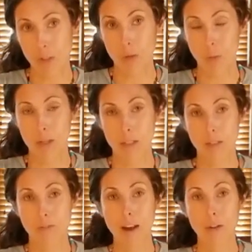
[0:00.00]
is what the
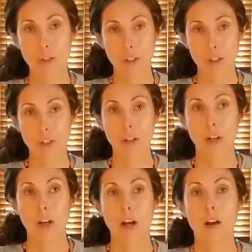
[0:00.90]
founder
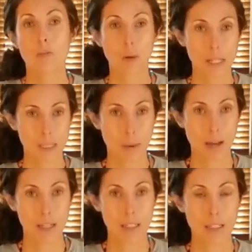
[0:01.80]
of
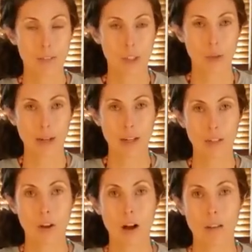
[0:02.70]
Brainspotting, David Grand,
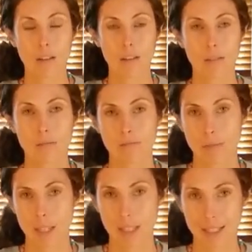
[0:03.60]
calls
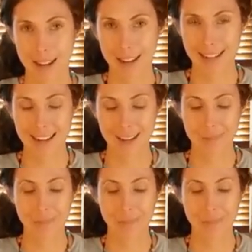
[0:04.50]
this technique.